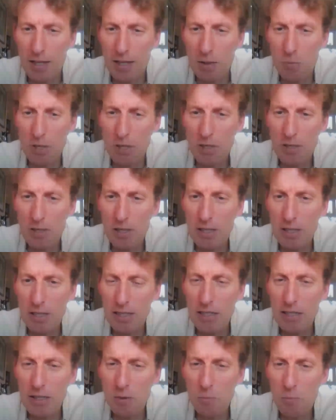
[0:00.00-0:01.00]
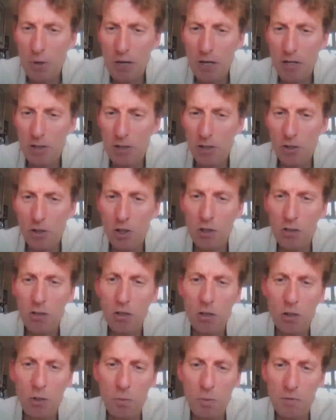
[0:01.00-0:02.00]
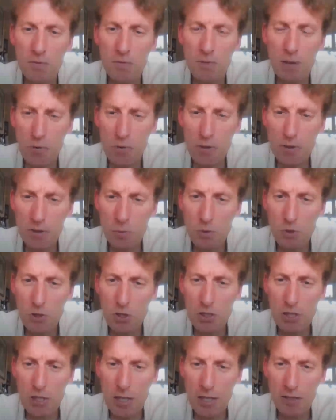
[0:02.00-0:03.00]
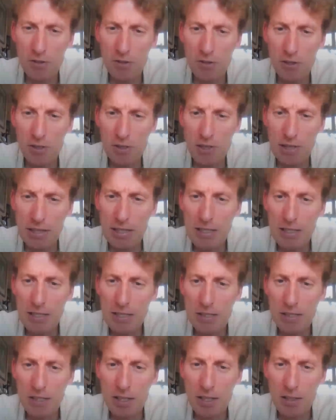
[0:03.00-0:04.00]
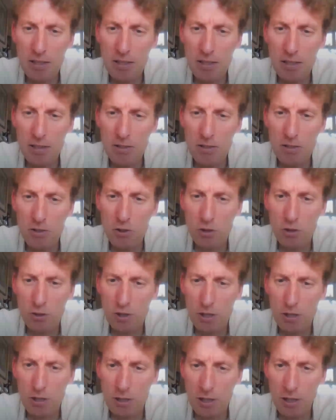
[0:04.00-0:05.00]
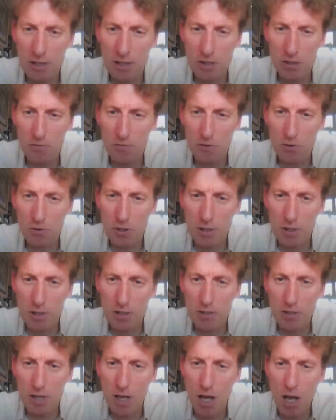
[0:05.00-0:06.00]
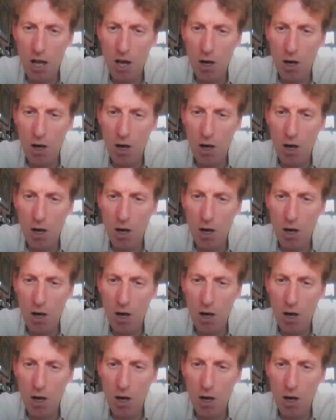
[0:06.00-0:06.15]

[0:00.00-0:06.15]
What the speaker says: That means an independent non-human virus, which tells us inside this cluster of trees,